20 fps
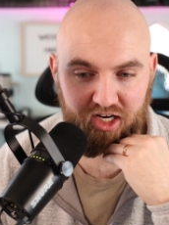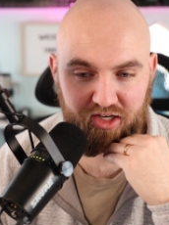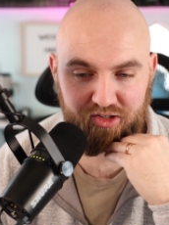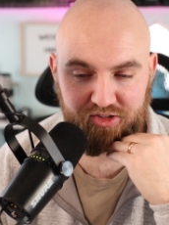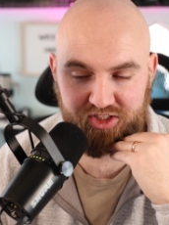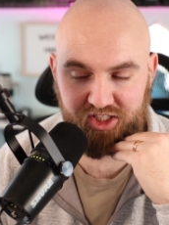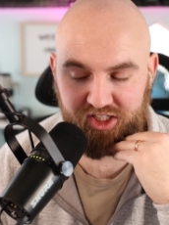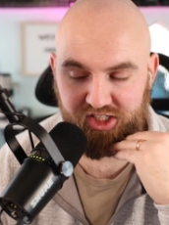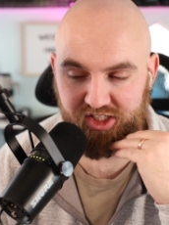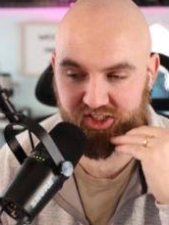I
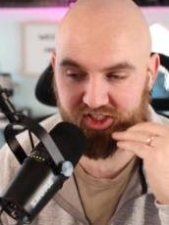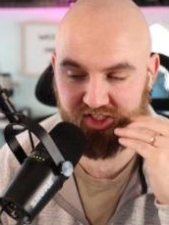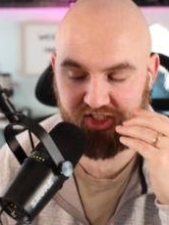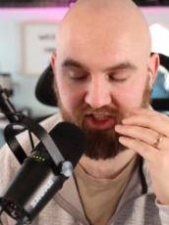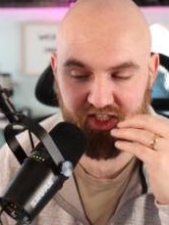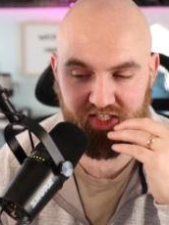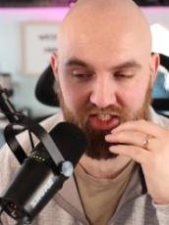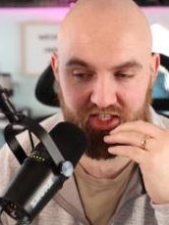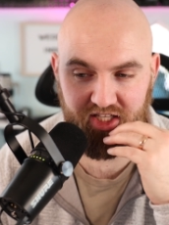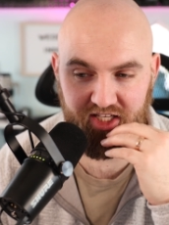was getting
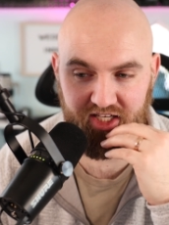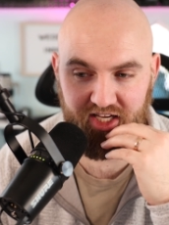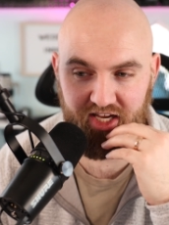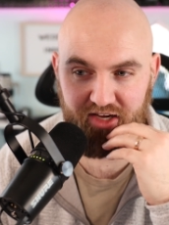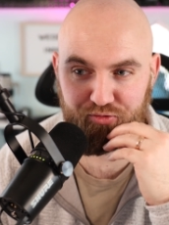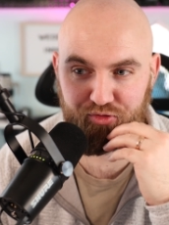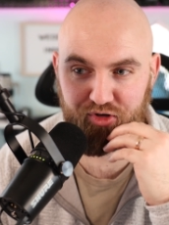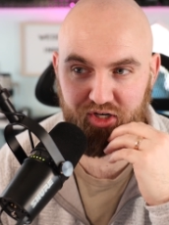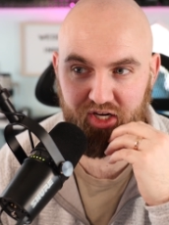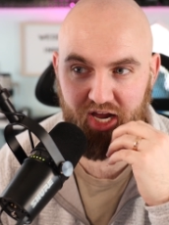sick like
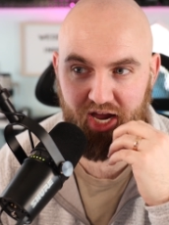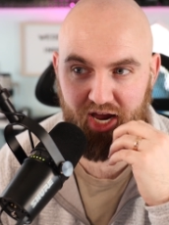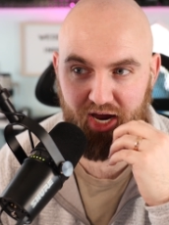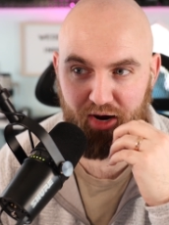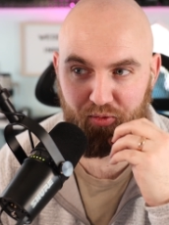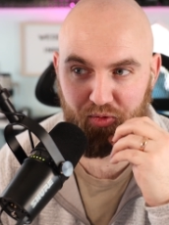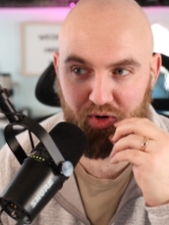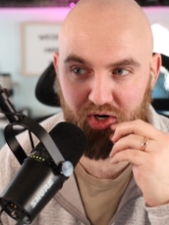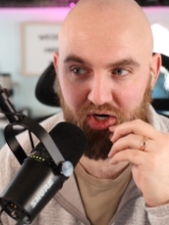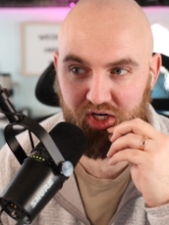every
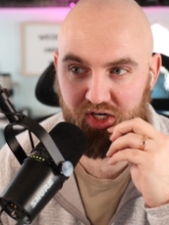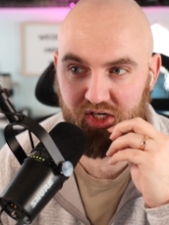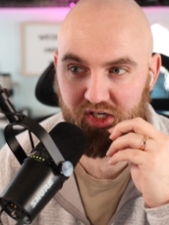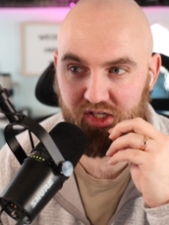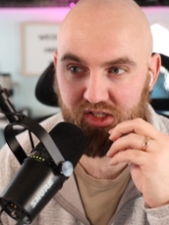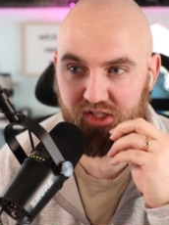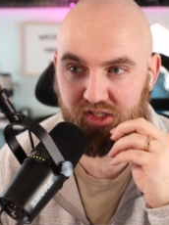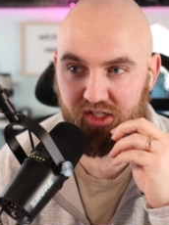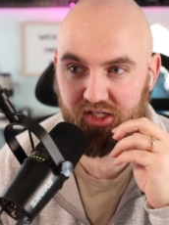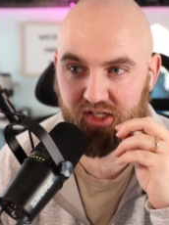hour
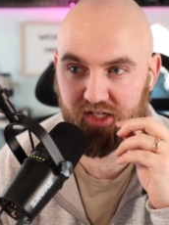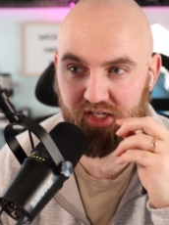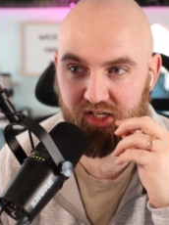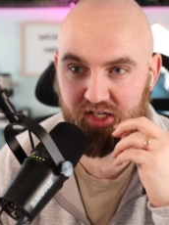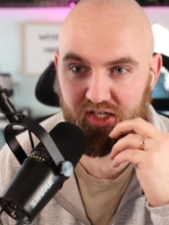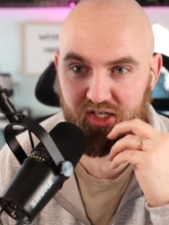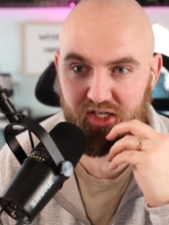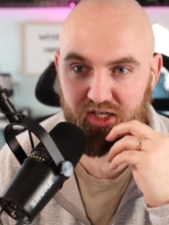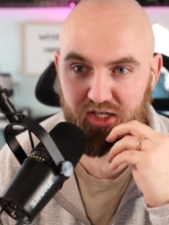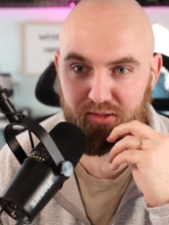
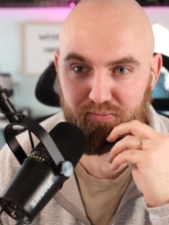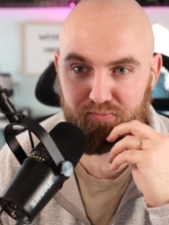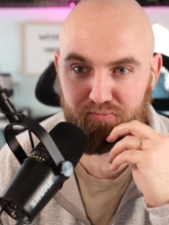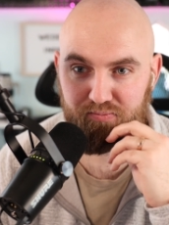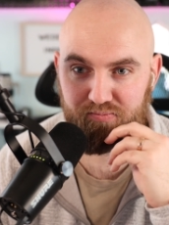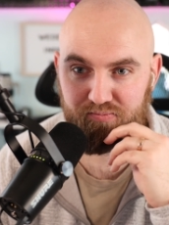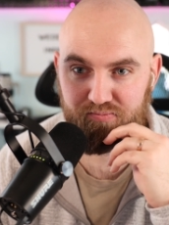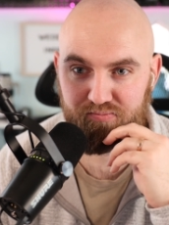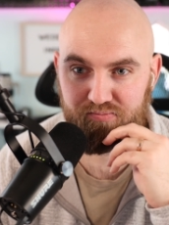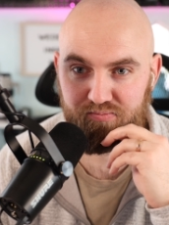um,
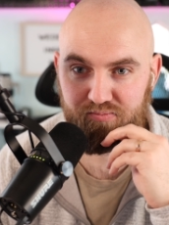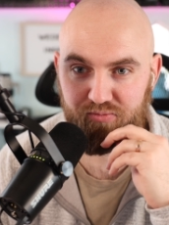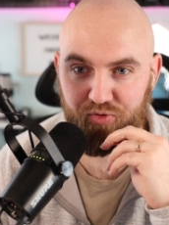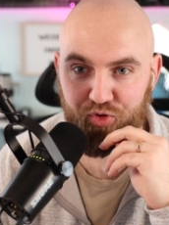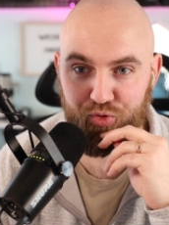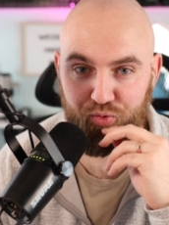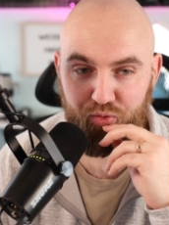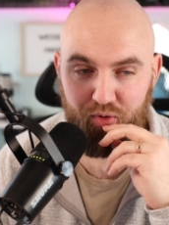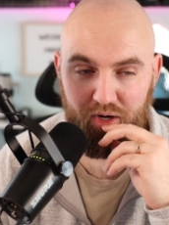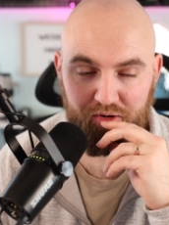
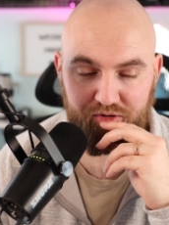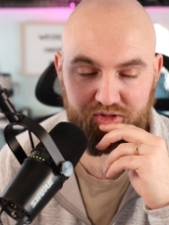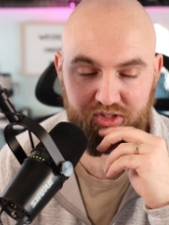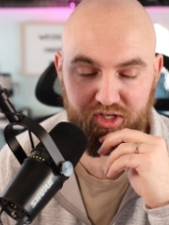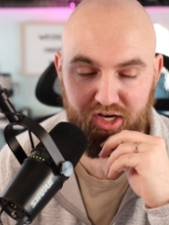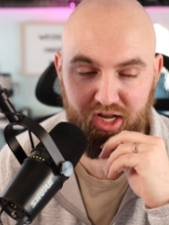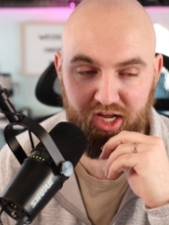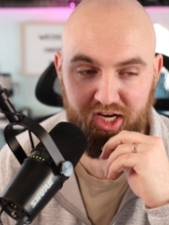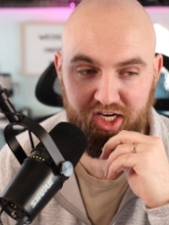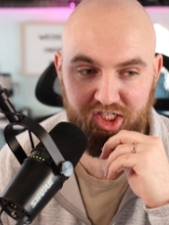throughout the
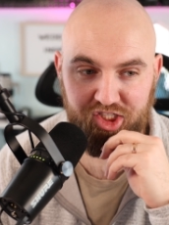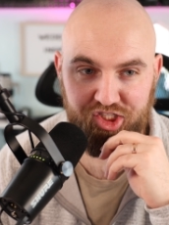night, yeah.